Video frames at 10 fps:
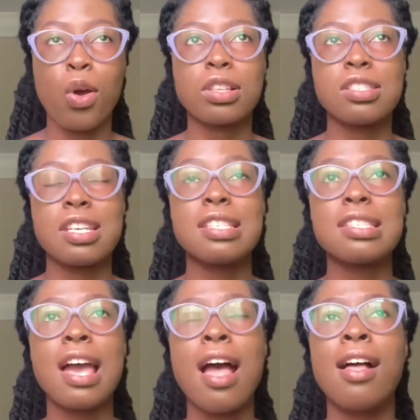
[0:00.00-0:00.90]
Just
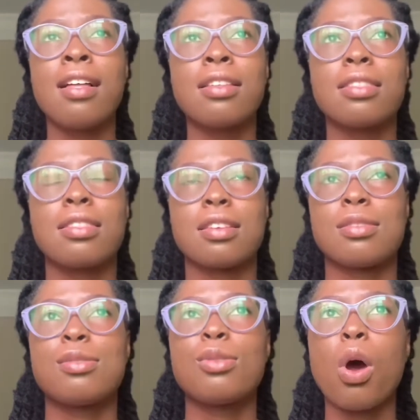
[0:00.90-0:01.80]
the
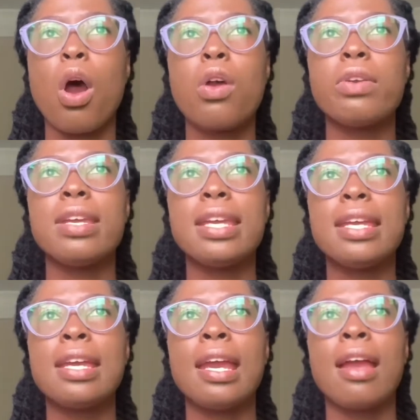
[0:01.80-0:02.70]
story,
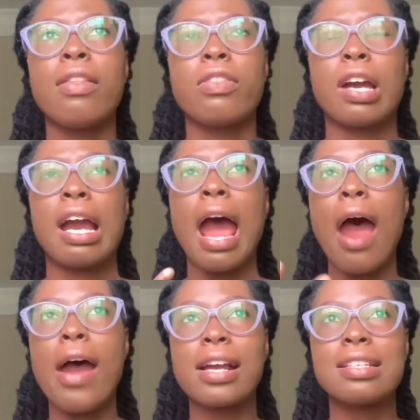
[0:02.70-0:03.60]
the
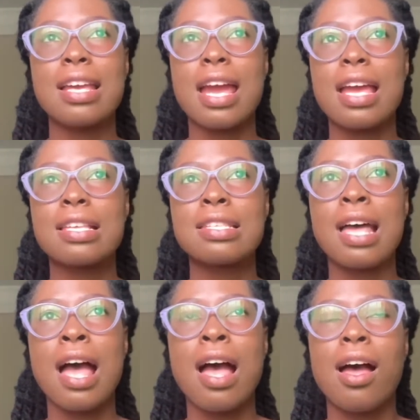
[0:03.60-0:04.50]
characters,
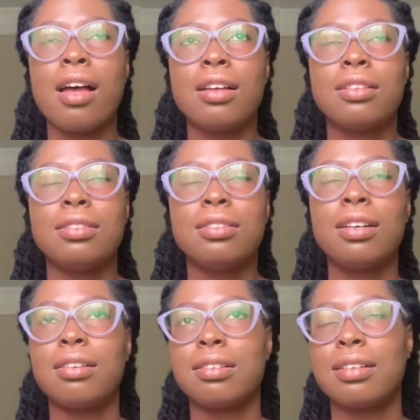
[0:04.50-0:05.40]

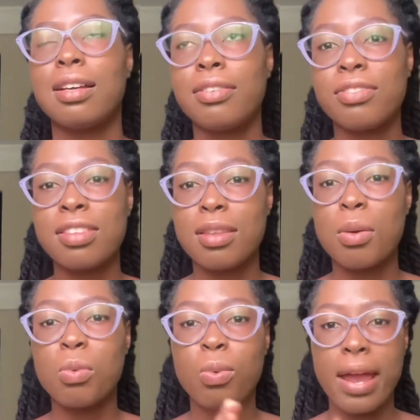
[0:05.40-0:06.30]
everything
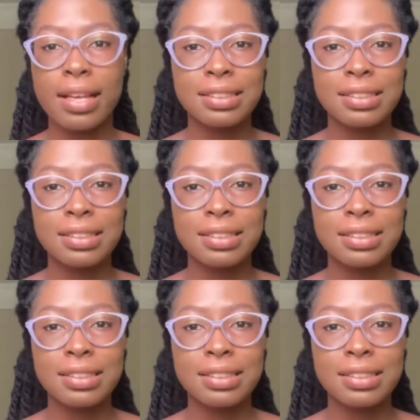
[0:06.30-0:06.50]
worked